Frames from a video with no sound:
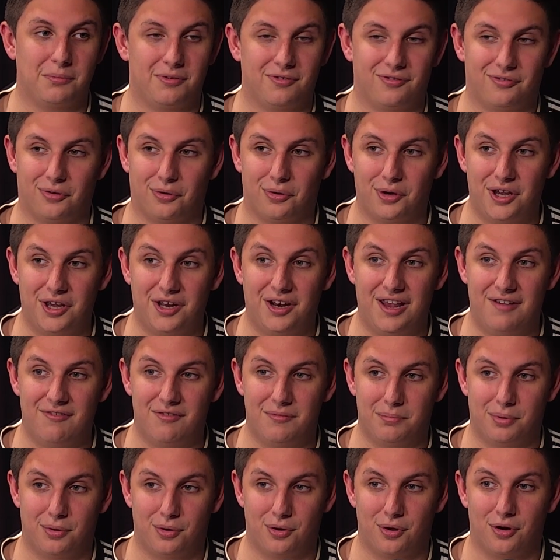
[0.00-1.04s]
before he had even
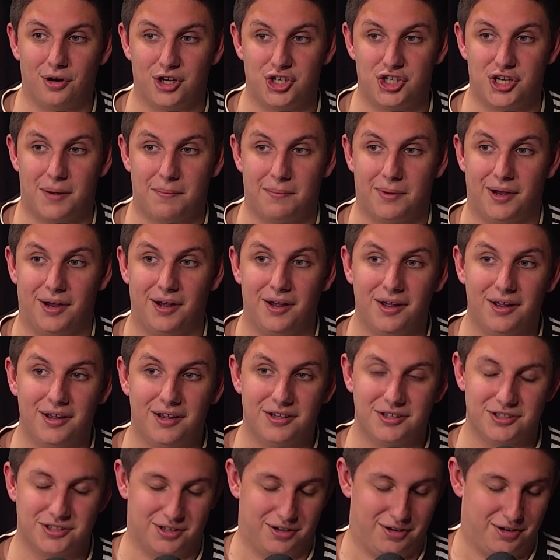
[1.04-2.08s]
put on a jumper.
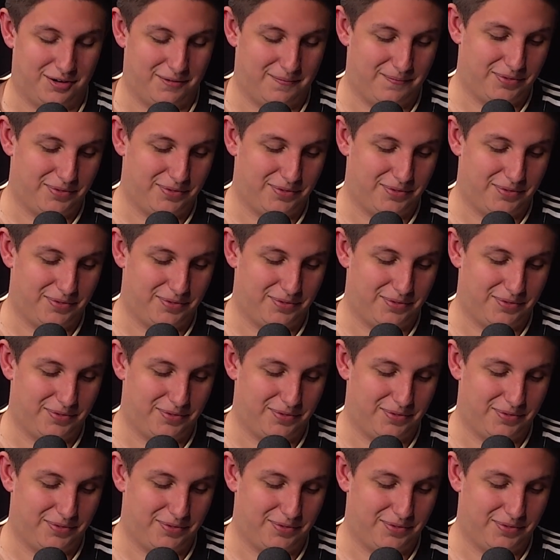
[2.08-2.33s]
So